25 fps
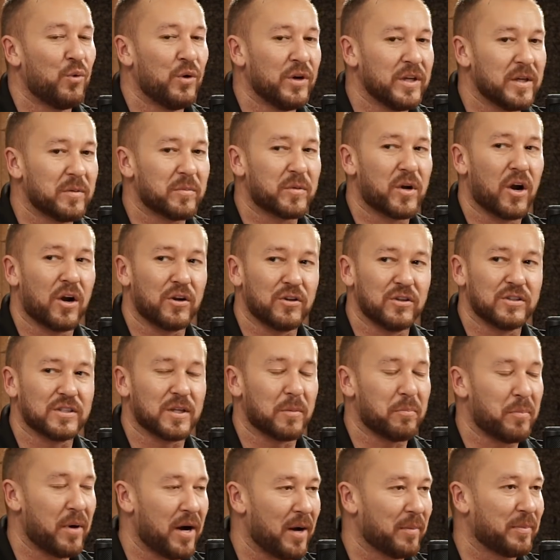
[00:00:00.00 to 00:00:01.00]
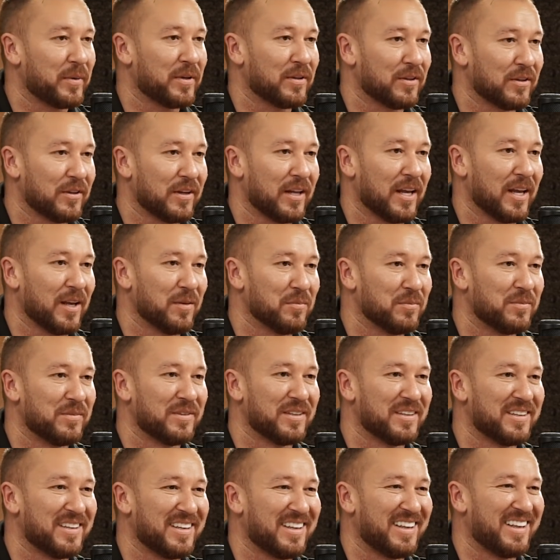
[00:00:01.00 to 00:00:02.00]
William Gardner is a popular name.
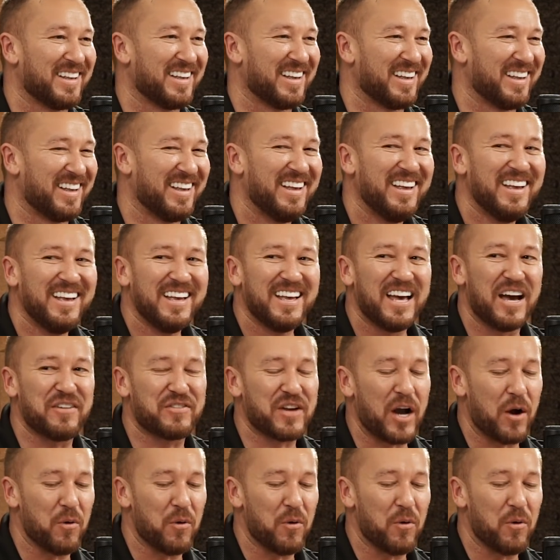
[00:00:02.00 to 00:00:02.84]
I've